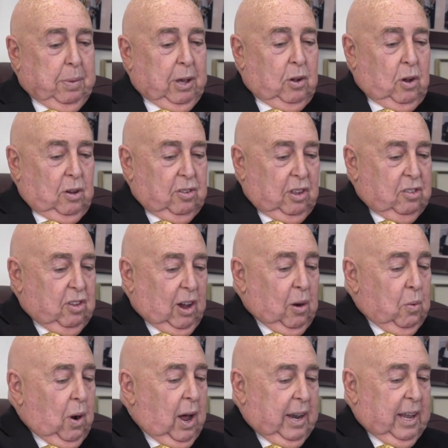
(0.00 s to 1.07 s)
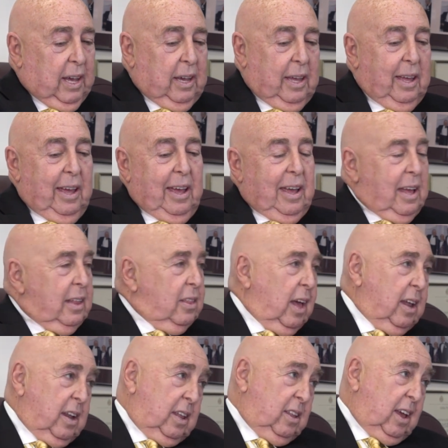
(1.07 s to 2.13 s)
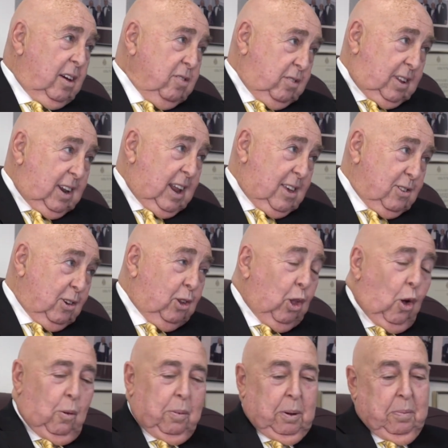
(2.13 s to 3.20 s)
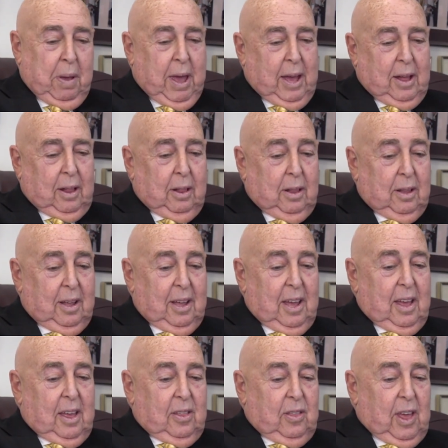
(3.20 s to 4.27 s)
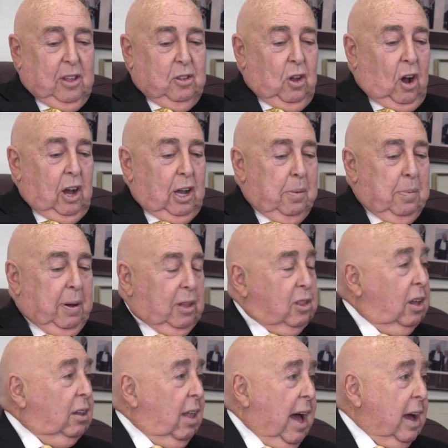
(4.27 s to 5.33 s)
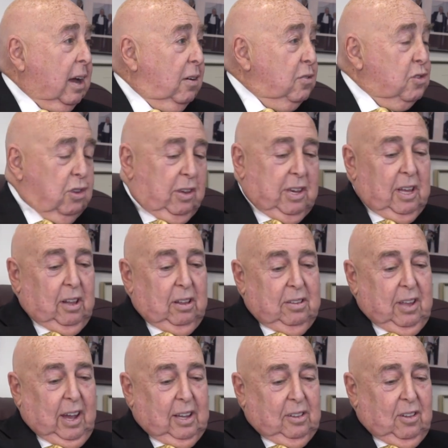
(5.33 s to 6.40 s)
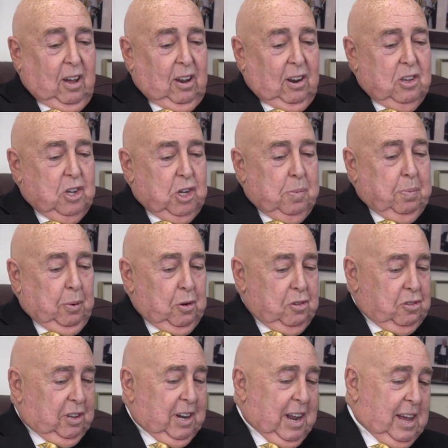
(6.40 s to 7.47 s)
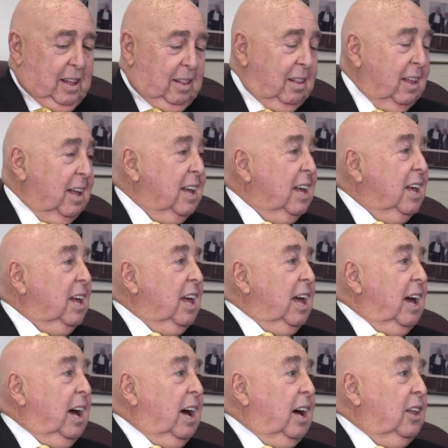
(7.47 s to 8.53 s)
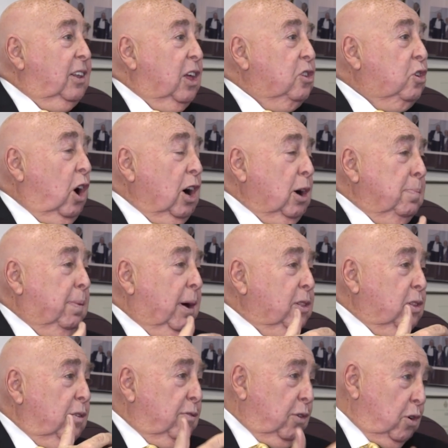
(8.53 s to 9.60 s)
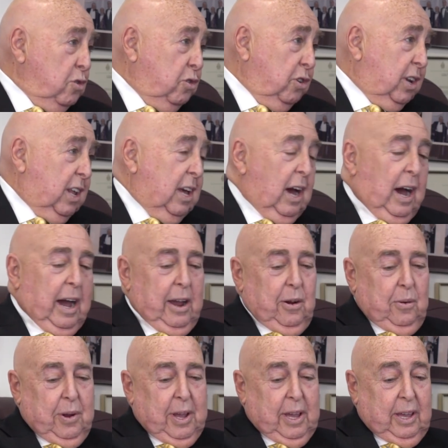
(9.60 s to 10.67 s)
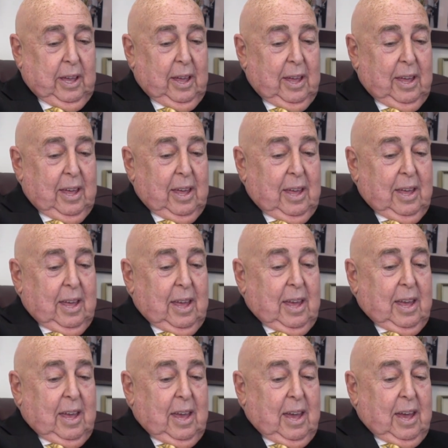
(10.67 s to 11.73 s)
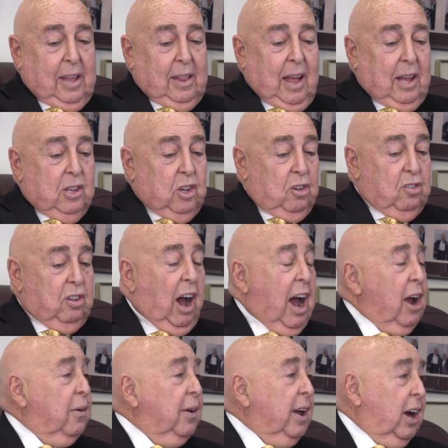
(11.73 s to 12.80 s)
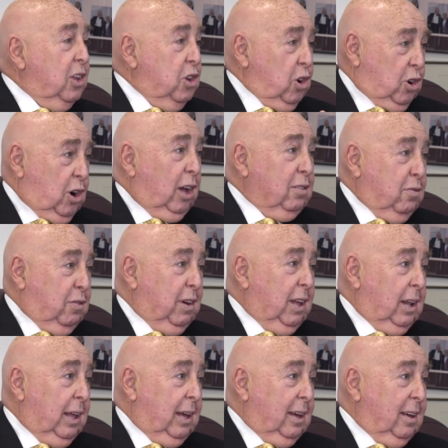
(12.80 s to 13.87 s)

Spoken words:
because it's ironic that in yesterday's Globe and Mail, they talk about the lack of skilled technology personnel. They talk about diversity hiring, and not just hiring on your gut feeling.